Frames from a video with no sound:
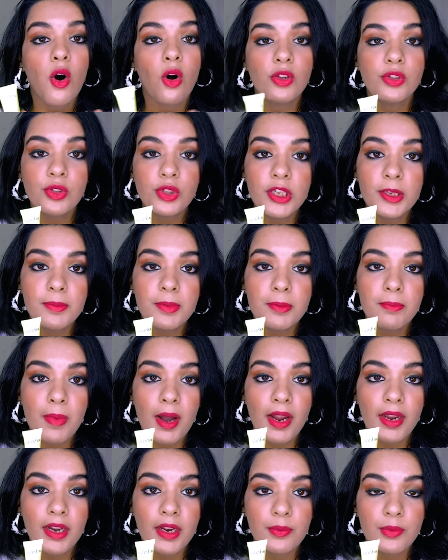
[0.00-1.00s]
also keep in
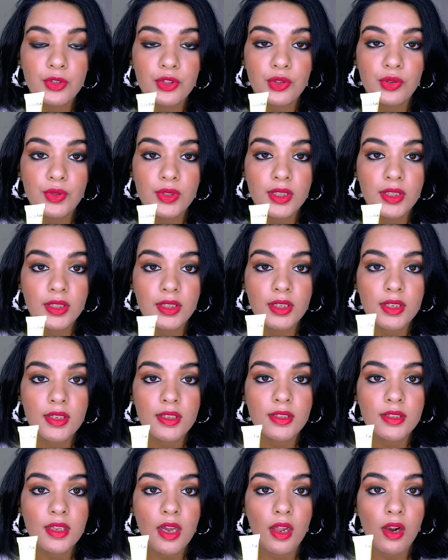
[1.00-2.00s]
mind I was using
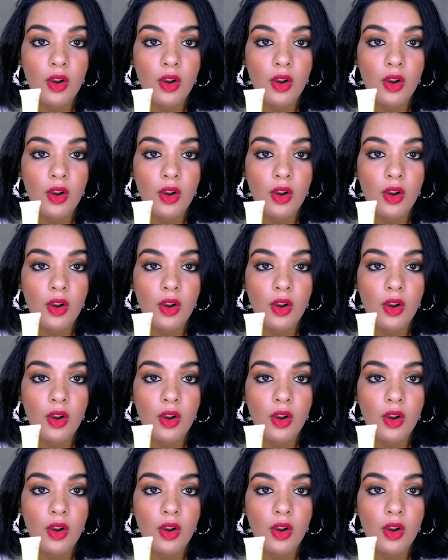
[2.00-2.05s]
this